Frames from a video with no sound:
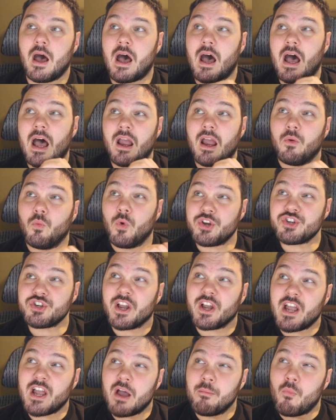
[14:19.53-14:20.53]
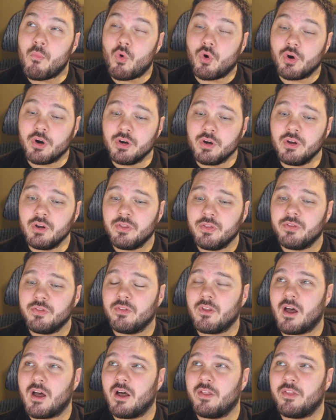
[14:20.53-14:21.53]
I wish I got more
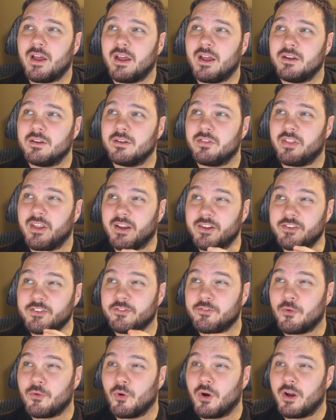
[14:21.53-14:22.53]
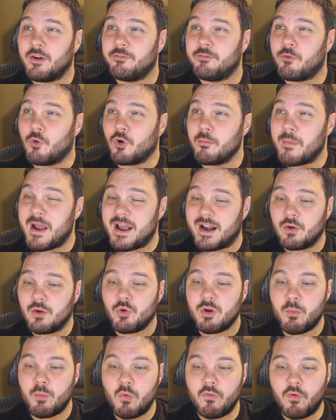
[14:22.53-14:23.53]
than this for a 4 mana
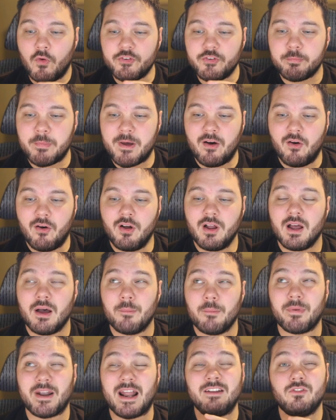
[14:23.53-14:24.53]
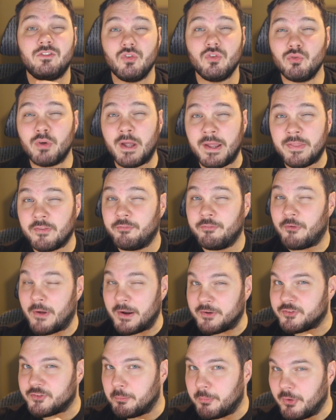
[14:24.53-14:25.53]
removal spell, but I do like the
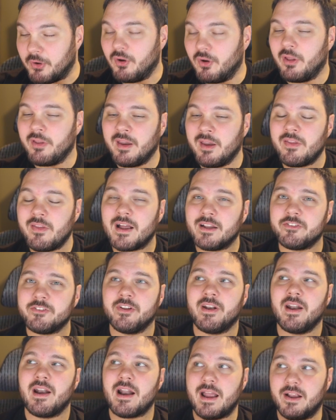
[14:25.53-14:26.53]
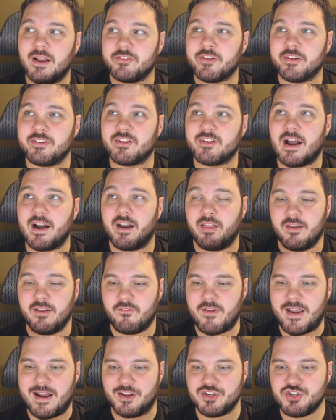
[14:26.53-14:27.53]
flexibility that's in it. I guess that's kind of the
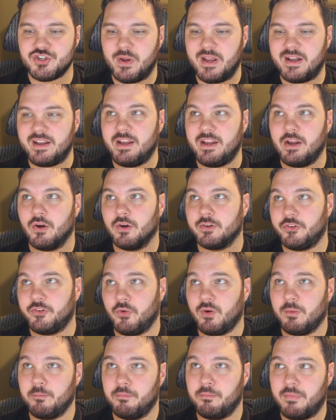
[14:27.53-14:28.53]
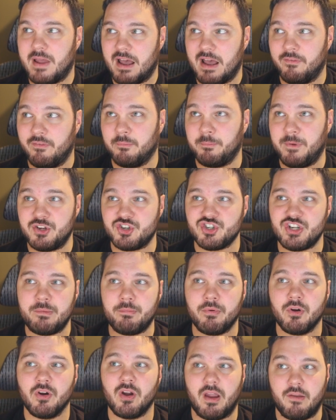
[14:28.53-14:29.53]
advantage you get here, is you can have it be
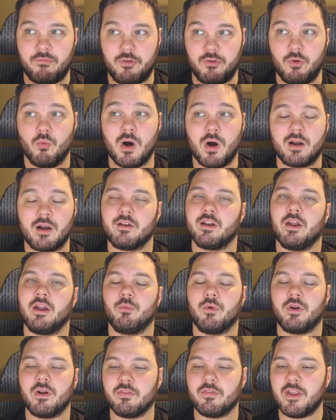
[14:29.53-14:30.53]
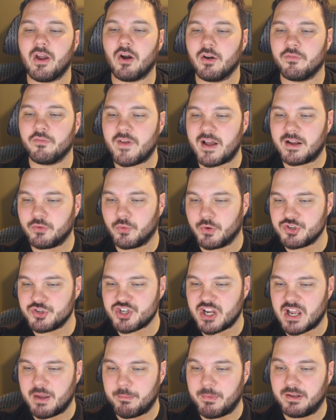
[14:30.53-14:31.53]
cheaper if you wanted to get rid of the artifact or
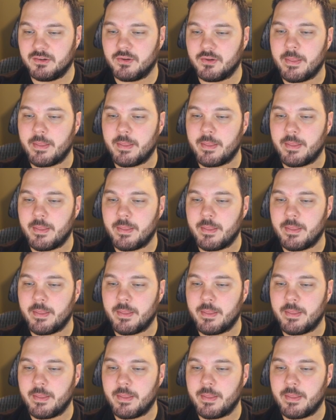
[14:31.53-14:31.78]
enchantment.